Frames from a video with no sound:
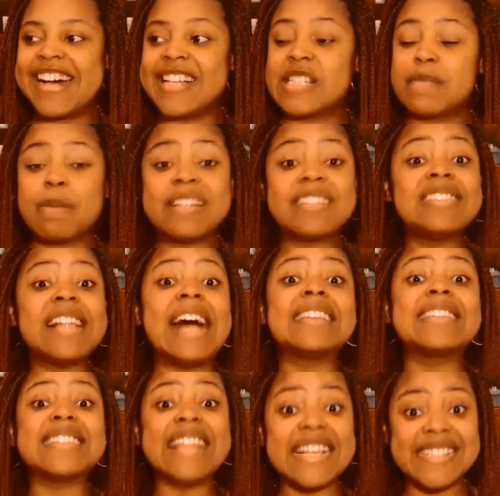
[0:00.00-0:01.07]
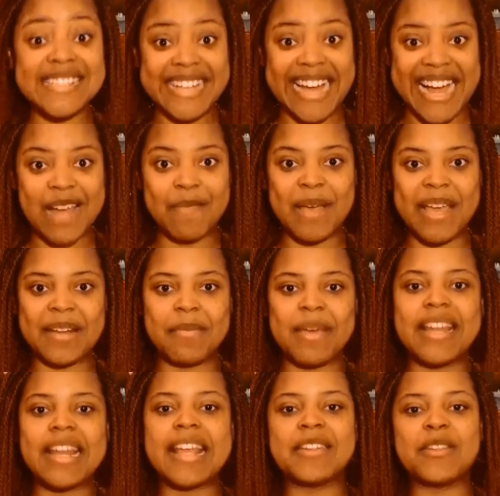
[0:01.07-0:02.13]
spend a lot less time
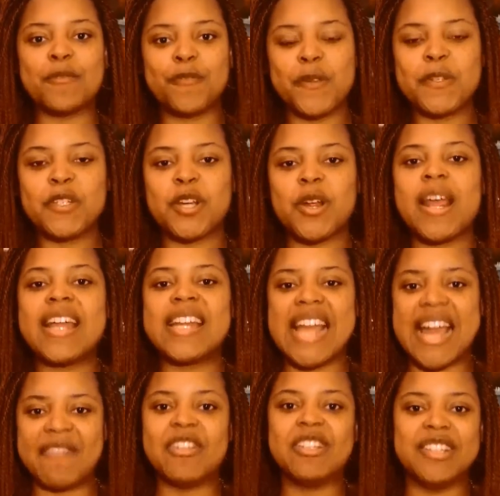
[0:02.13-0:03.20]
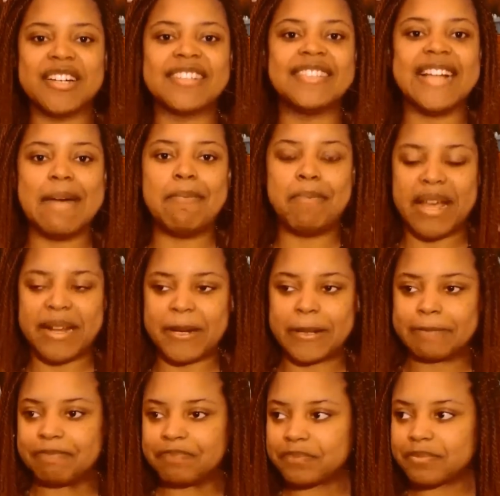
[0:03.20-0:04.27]
animating in the future and have it look a lot better.
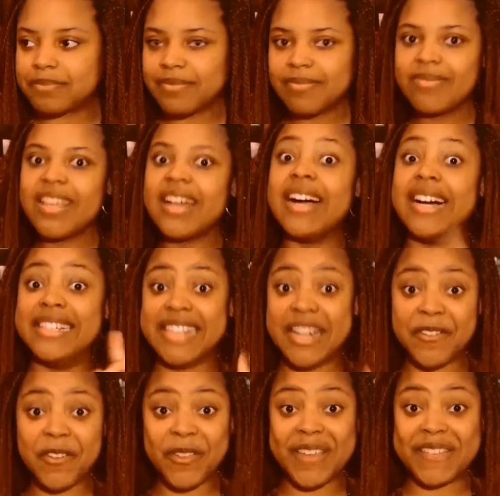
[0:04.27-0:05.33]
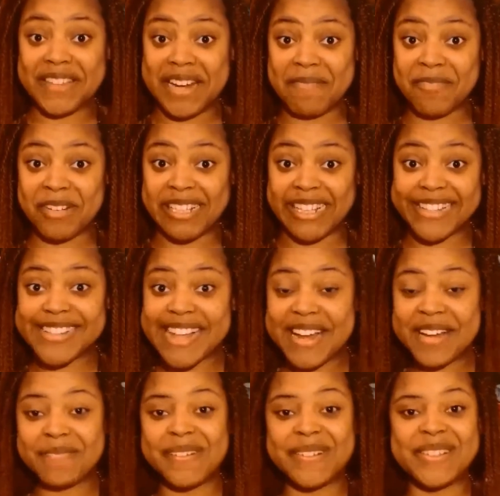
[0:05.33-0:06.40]
Another thing that I'm really excited
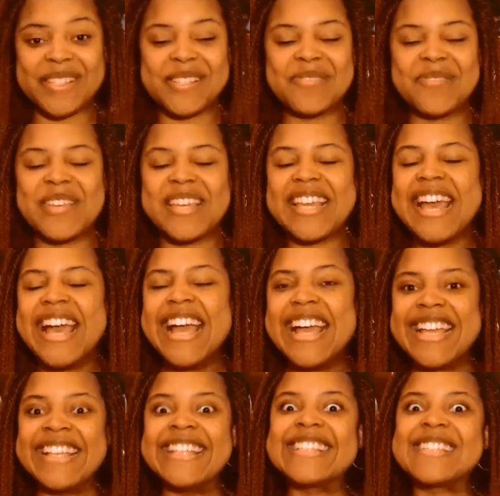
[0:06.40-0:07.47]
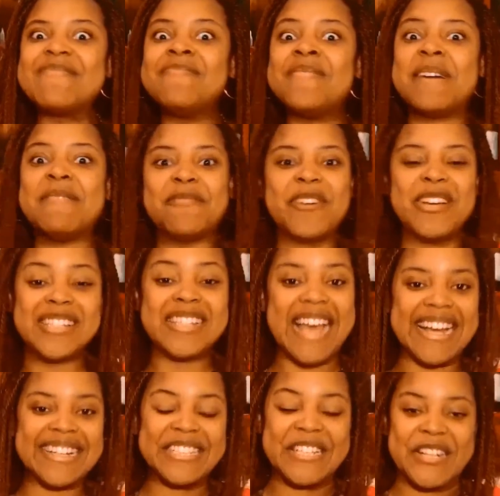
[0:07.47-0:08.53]
about this week is my voice
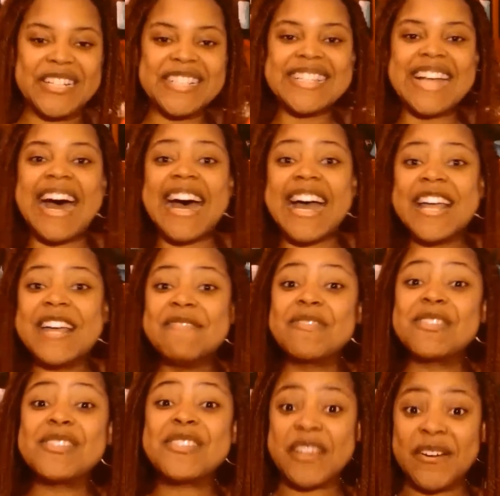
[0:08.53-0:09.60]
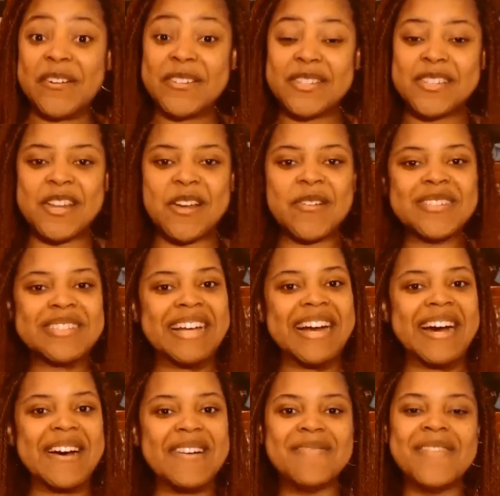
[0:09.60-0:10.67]
actors. I am so stoked.
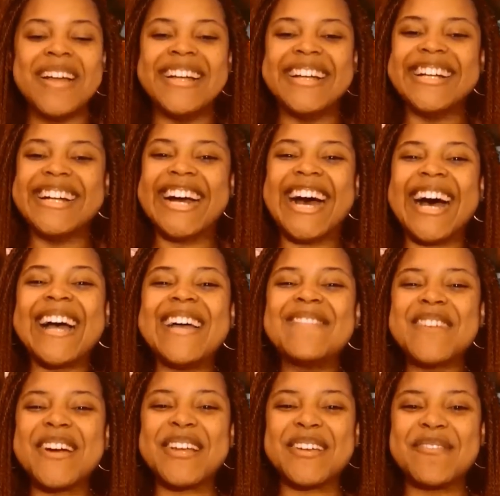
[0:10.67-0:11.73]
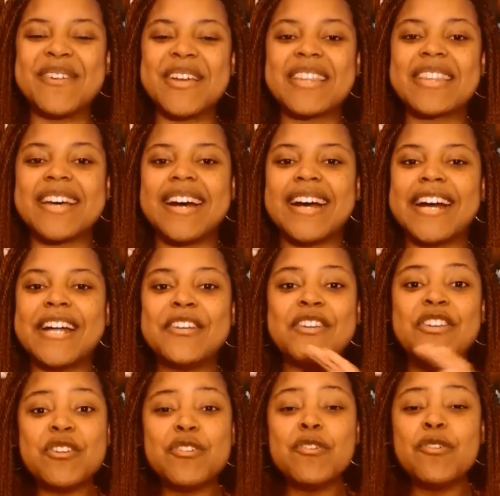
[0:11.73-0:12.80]
I'm working with a
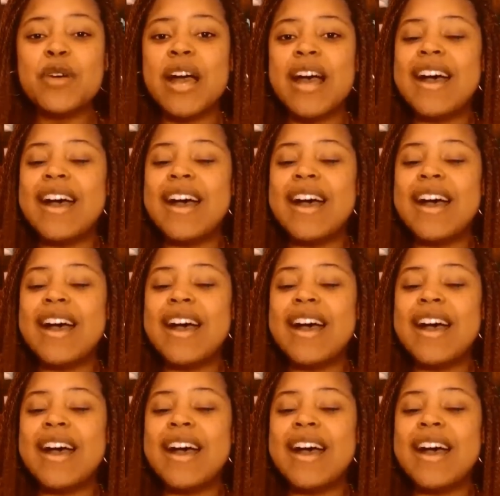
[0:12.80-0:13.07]
new